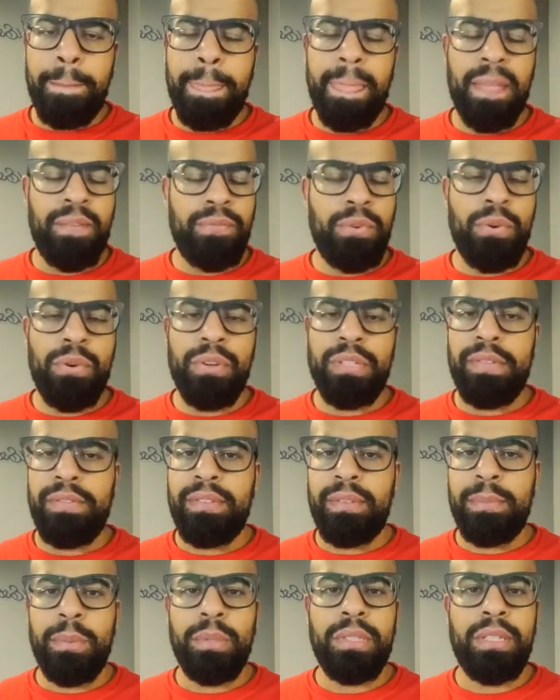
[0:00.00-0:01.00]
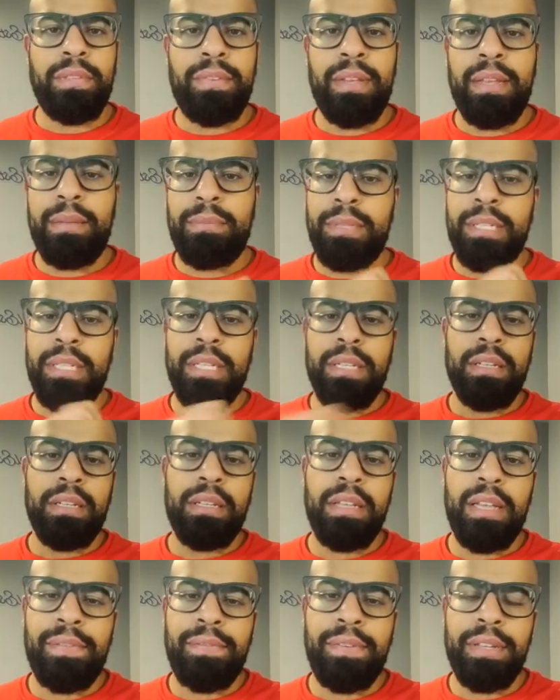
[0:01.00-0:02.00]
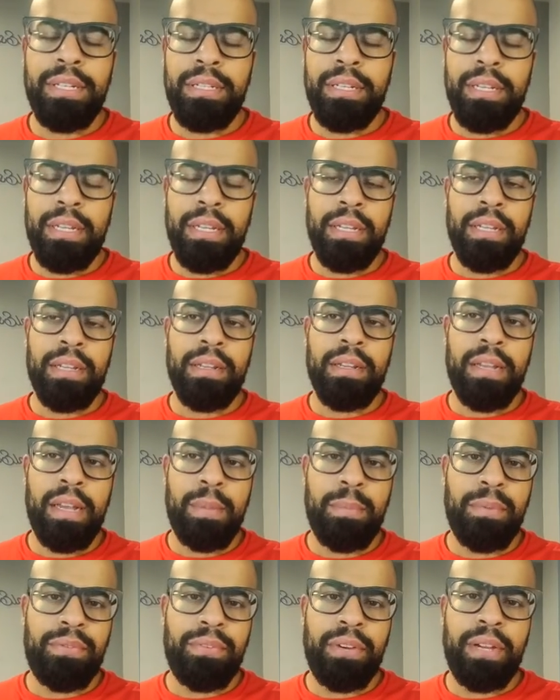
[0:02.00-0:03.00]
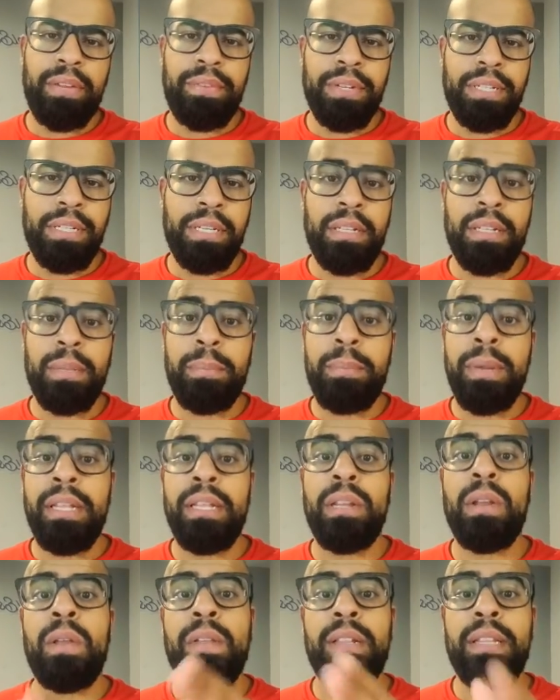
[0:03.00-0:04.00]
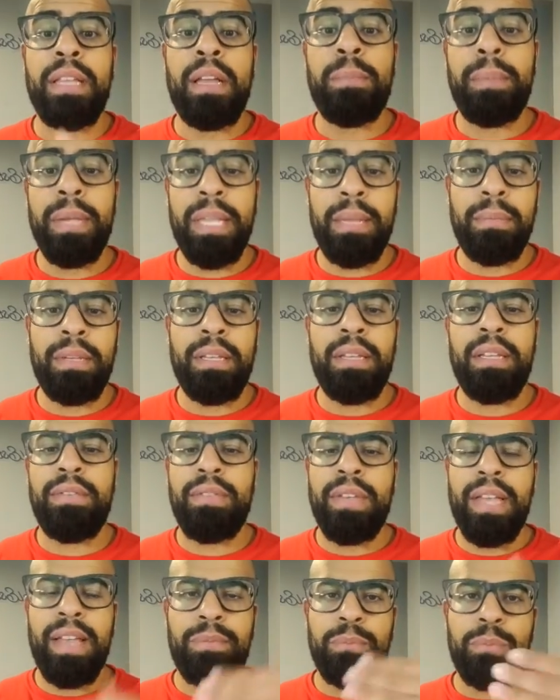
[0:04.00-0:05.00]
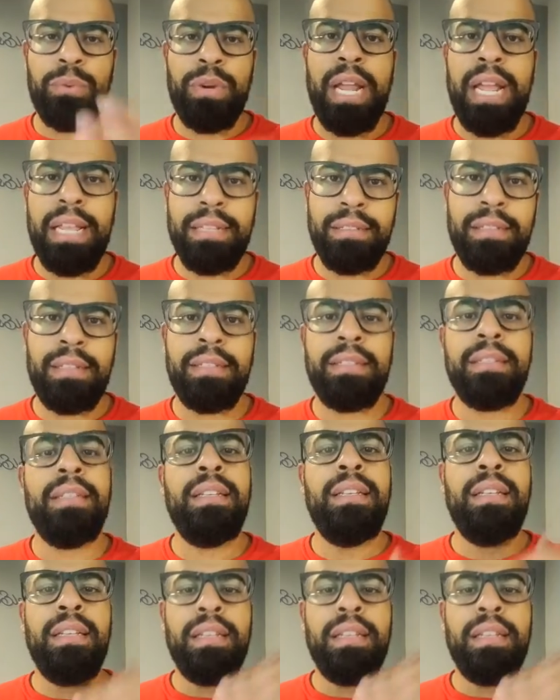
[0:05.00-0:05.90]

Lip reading: Of course, if it's multifamily, FHA, I prefer FHA depending on the down payment. If you have more assets,